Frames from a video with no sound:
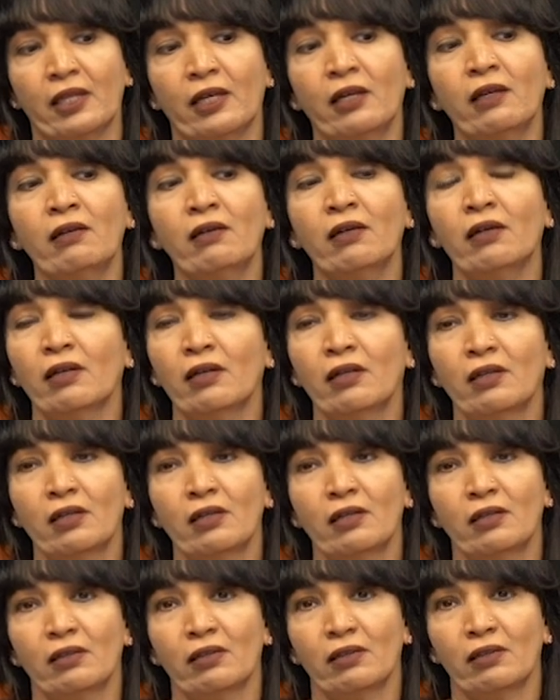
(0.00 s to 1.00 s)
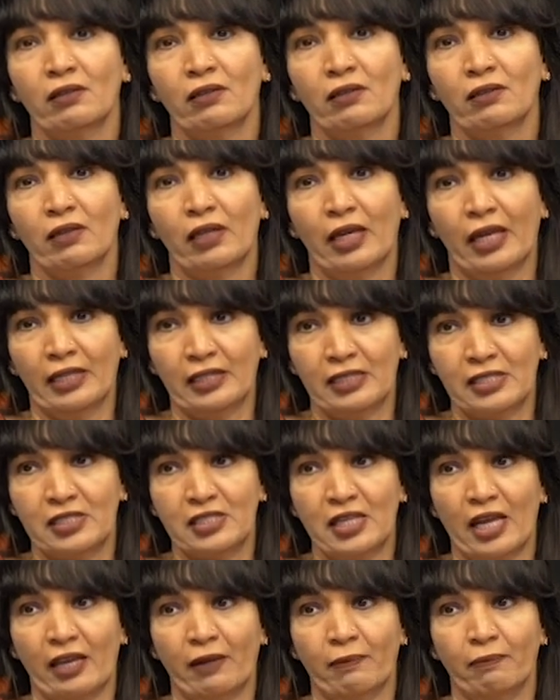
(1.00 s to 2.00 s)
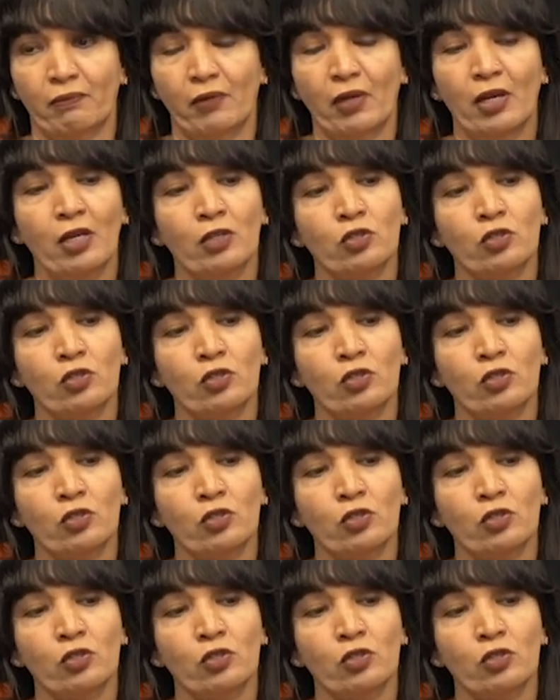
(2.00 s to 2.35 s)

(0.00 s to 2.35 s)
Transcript: the enzyme.